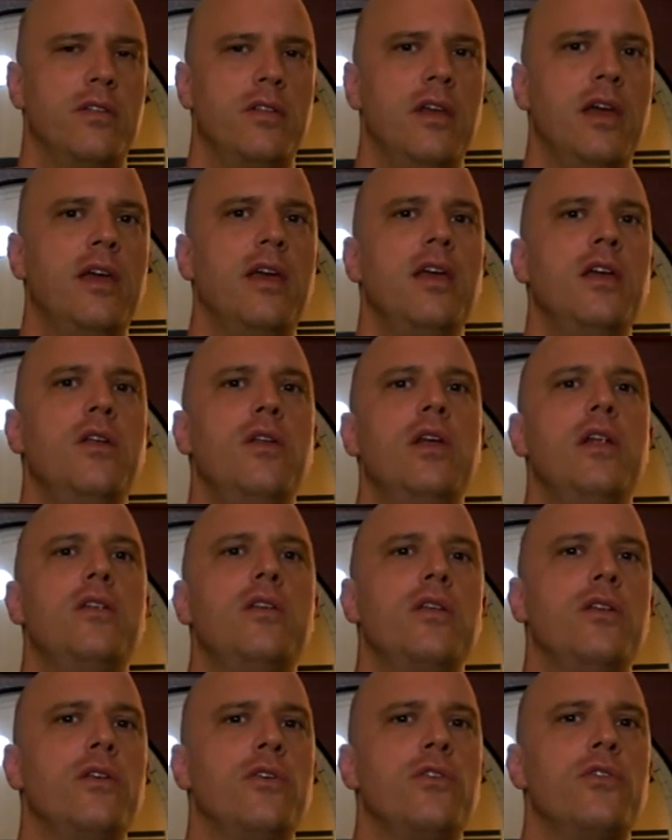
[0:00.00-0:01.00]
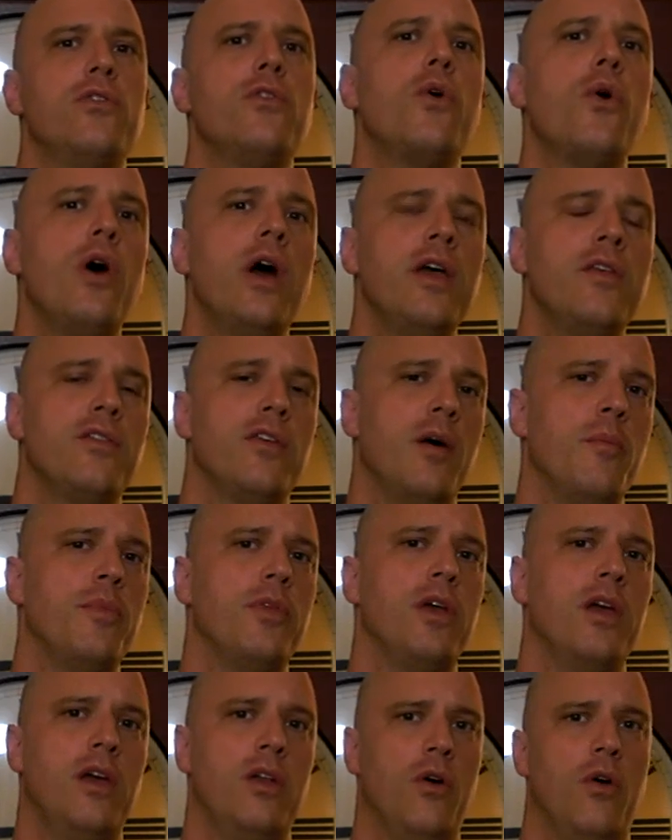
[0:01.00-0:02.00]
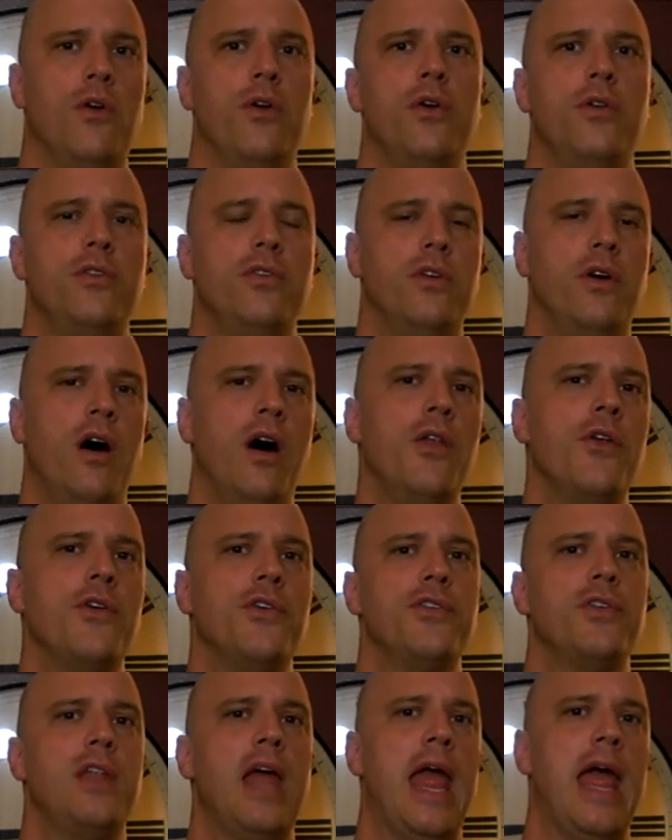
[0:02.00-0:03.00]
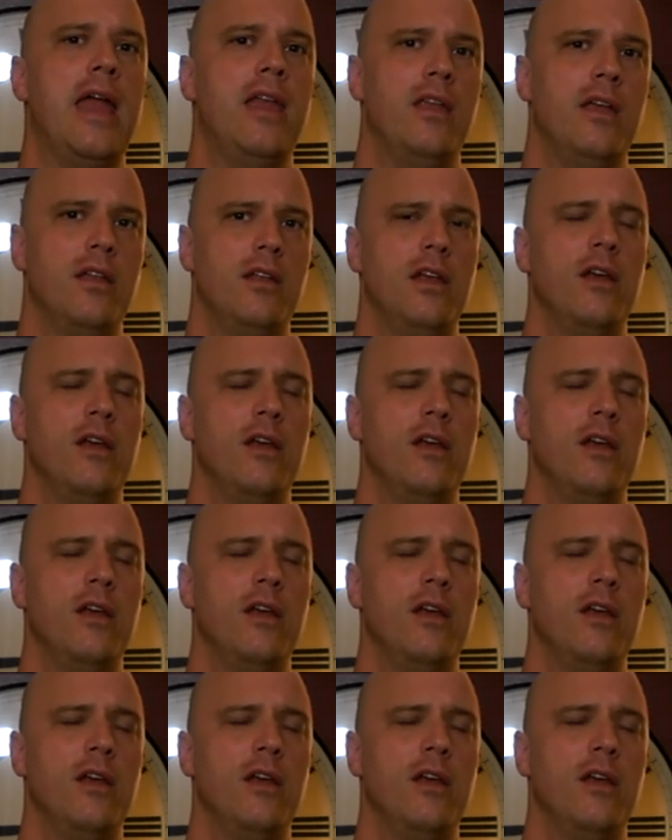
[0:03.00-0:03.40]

thinking you need to destroy something in order to understand it.